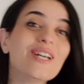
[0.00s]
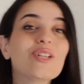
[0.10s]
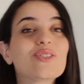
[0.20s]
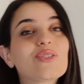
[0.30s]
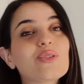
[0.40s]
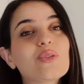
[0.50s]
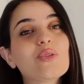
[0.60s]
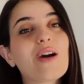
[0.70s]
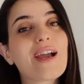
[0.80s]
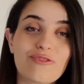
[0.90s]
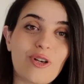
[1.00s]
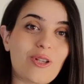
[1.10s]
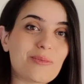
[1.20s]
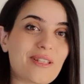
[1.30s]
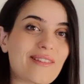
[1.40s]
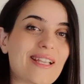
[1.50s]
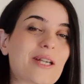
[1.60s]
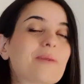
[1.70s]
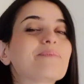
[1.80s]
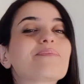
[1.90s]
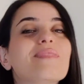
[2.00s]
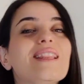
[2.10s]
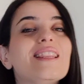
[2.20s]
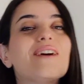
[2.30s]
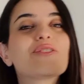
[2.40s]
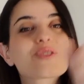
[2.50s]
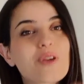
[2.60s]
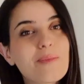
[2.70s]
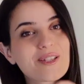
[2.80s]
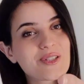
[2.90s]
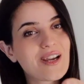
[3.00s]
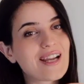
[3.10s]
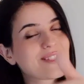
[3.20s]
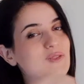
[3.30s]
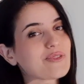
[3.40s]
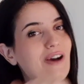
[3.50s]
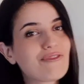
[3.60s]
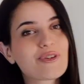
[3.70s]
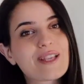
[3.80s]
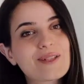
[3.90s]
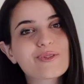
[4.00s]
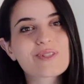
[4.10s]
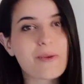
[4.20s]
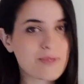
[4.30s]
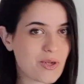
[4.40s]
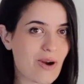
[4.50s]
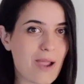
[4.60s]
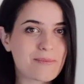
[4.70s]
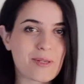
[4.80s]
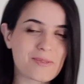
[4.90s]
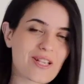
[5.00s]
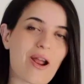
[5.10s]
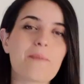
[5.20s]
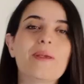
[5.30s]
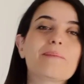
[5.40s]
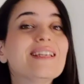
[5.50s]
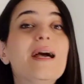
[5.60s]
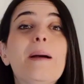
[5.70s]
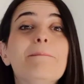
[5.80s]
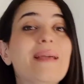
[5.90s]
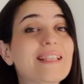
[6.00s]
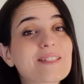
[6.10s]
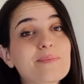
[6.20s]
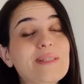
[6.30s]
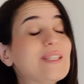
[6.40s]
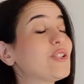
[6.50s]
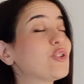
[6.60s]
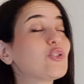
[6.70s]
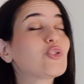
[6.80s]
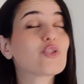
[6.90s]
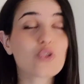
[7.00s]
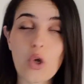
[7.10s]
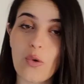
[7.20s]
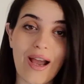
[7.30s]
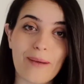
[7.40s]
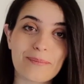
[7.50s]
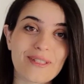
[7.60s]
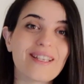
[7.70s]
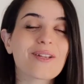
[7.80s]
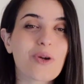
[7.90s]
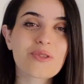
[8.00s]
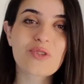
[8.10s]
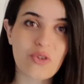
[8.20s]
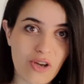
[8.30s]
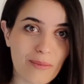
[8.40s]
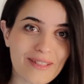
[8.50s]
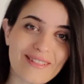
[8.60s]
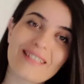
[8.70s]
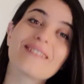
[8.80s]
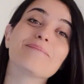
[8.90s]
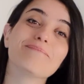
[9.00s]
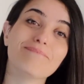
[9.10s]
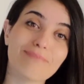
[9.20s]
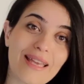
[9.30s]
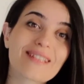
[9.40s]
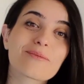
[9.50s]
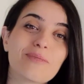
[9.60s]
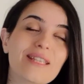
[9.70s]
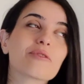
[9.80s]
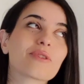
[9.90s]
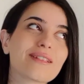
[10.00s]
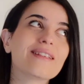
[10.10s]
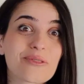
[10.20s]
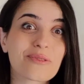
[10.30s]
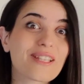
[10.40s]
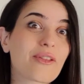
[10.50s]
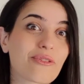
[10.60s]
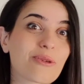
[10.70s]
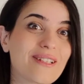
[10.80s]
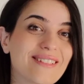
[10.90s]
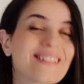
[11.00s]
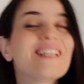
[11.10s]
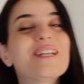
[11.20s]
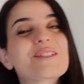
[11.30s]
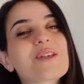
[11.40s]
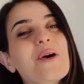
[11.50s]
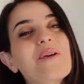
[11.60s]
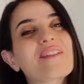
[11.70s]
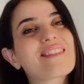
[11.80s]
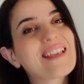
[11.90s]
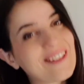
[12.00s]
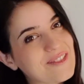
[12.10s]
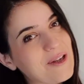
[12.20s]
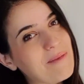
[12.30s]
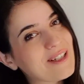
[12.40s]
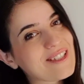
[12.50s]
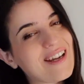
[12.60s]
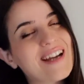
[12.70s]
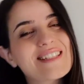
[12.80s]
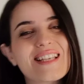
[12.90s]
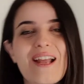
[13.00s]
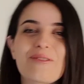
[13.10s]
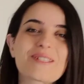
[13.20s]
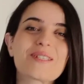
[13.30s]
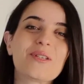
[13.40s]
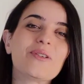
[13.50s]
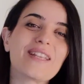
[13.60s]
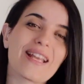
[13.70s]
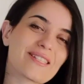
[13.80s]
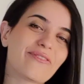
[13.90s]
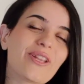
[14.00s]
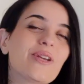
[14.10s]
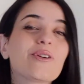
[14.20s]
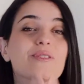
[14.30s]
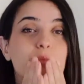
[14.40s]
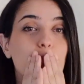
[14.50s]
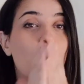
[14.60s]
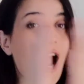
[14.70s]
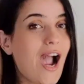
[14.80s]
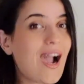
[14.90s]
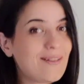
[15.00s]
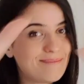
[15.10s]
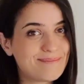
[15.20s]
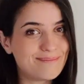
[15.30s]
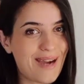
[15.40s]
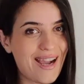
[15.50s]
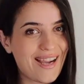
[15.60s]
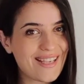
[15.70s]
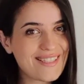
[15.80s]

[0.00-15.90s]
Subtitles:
to follow me there. Love you so much, guys. Do not forget to subscribe. Subscribing makes me so happy, and also commenting makes me really, really thrilled. So thank you so much, guys, and I will see you in next videos. Bye.